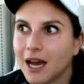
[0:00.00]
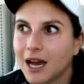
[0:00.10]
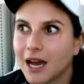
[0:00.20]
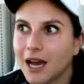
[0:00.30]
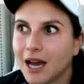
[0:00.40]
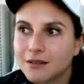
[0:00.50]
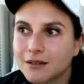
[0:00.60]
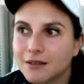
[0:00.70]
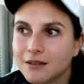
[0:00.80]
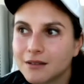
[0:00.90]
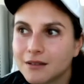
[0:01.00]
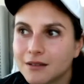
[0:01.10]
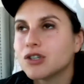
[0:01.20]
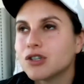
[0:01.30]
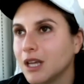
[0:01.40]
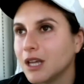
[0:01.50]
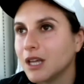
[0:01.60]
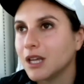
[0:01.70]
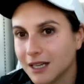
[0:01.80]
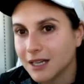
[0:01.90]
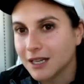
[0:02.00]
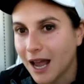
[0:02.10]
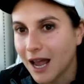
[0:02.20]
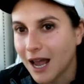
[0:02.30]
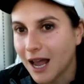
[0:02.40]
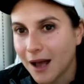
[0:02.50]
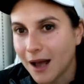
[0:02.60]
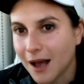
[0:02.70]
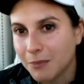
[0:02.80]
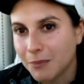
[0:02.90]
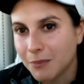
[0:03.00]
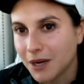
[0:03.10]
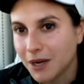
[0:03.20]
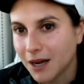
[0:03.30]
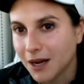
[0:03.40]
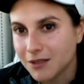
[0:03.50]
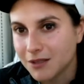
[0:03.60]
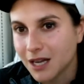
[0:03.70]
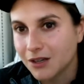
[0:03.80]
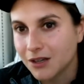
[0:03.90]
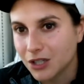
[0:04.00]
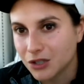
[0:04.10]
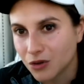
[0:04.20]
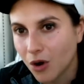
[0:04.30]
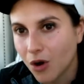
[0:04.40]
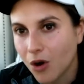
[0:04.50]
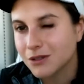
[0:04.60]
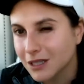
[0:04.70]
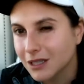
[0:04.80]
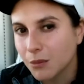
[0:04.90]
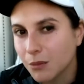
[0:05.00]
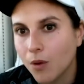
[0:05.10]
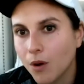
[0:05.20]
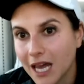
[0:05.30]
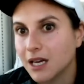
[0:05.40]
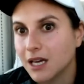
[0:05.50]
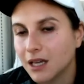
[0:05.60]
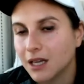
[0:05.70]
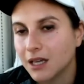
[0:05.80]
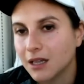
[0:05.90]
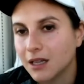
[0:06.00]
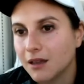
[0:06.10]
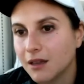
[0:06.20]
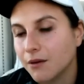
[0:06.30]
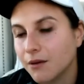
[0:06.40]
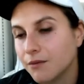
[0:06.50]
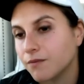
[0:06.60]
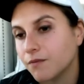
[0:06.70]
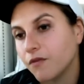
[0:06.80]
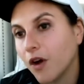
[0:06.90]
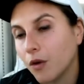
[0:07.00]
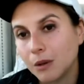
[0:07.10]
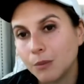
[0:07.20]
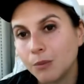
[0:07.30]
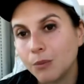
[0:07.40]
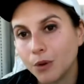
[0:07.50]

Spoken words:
think there are certainly things that can happen outside your control, but there's a little bit more agency, I think, and that felt really important to